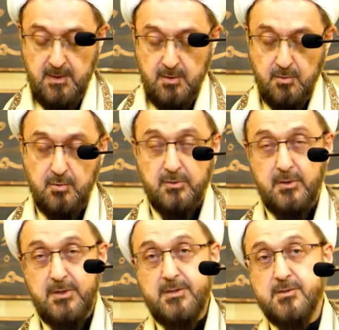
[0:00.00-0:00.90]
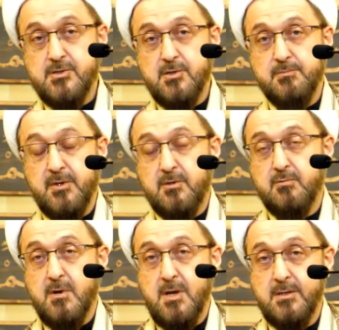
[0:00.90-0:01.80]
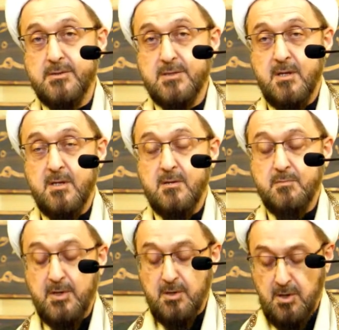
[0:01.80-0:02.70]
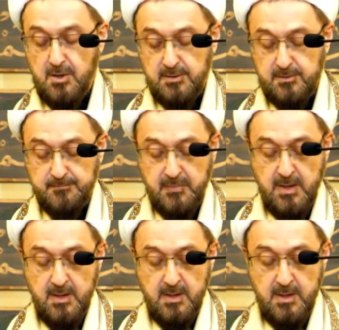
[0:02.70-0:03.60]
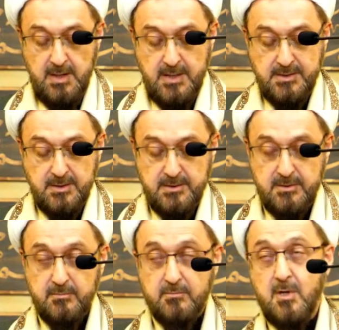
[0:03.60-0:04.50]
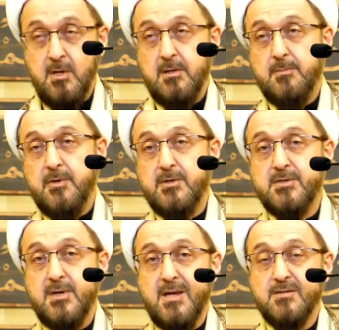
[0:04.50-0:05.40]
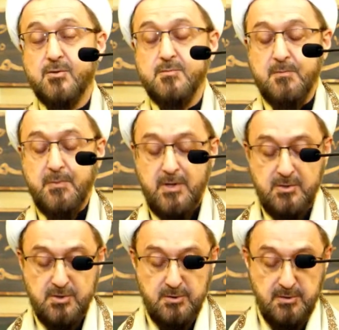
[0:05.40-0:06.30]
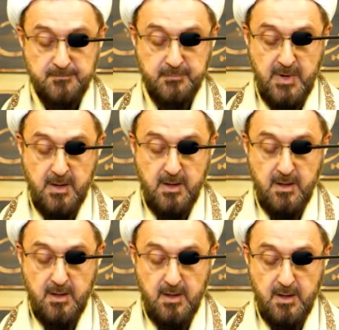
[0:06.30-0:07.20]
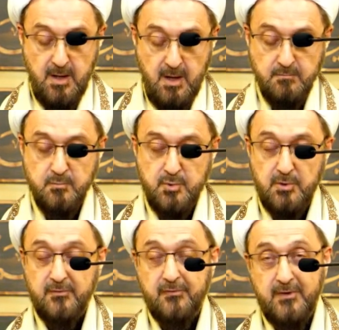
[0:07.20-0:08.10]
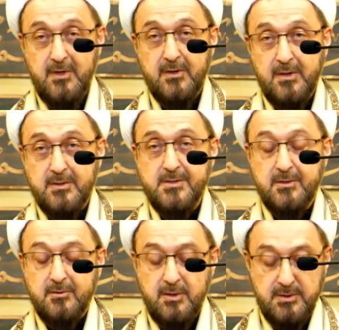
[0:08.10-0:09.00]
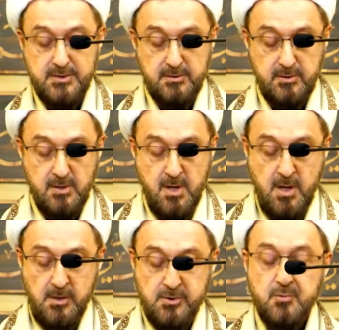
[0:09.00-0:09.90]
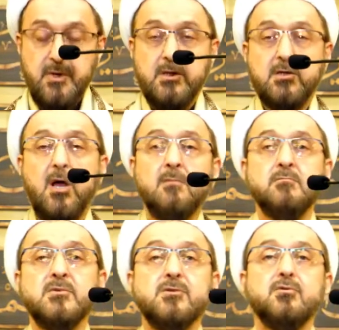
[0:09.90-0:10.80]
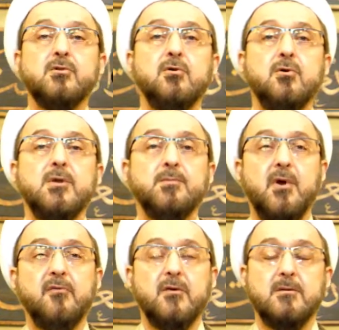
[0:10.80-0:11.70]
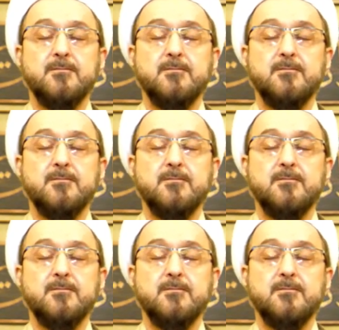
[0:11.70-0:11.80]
or leadership requires a big heart. In essence, a person has to be patient, humble, fair, etc., etc. So when it comes to the Holy Prophet,